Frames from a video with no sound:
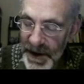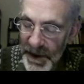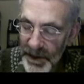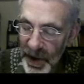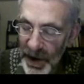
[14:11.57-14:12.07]
to be
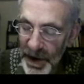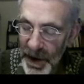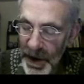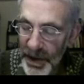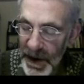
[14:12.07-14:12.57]
a
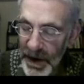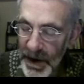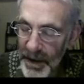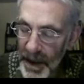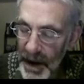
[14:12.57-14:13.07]
polynomial
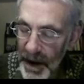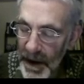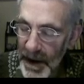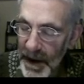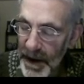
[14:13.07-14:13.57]

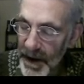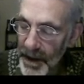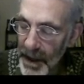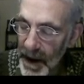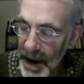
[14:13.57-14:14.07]
in
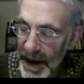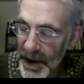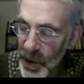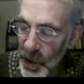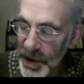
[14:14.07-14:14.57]

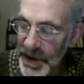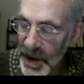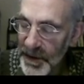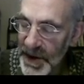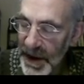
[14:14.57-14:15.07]
A0
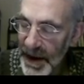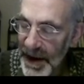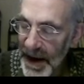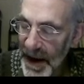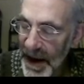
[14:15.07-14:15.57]
up to
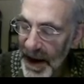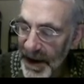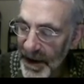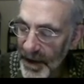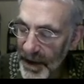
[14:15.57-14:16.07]

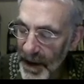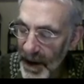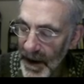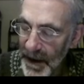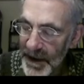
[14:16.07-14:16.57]
AN,
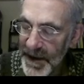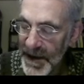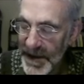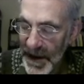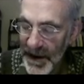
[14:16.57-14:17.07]
that
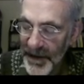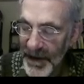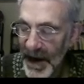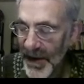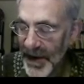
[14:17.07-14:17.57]
is
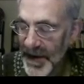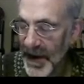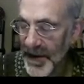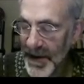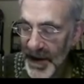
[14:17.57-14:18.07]
invariant
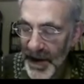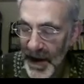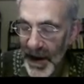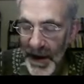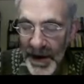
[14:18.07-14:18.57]

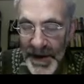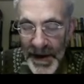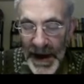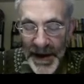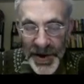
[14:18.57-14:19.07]
under
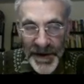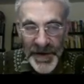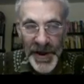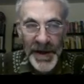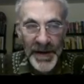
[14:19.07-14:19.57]
the action of
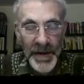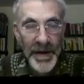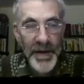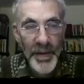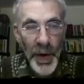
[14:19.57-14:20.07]
G. And
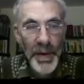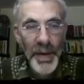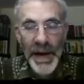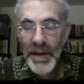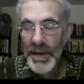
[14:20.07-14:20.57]
the problem
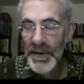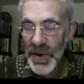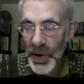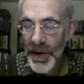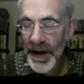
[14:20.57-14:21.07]
Hilbert was
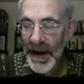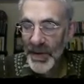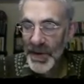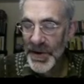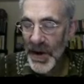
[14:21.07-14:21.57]
looking at
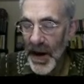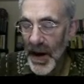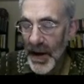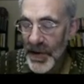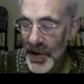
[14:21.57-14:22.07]
was
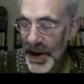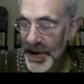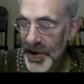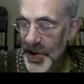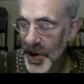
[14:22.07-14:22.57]
trying
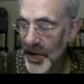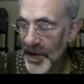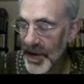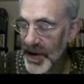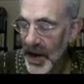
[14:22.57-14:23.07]
to show
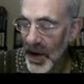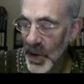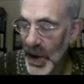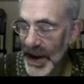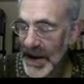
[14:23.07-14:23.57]
that
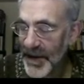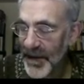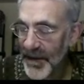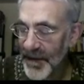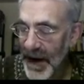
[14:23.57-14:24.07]
rings of
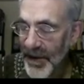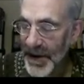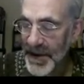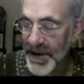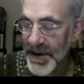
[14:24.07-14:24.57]

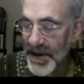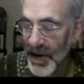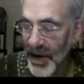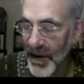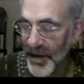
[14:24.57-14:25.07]
invariants
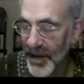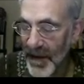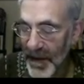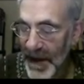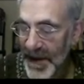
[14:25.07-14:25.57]
of
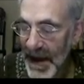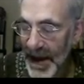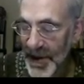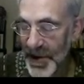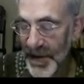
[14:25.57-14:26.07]
this
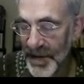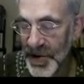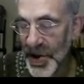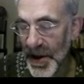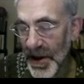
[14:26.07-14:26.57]
action of
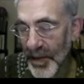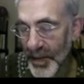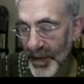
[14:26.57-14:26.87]
G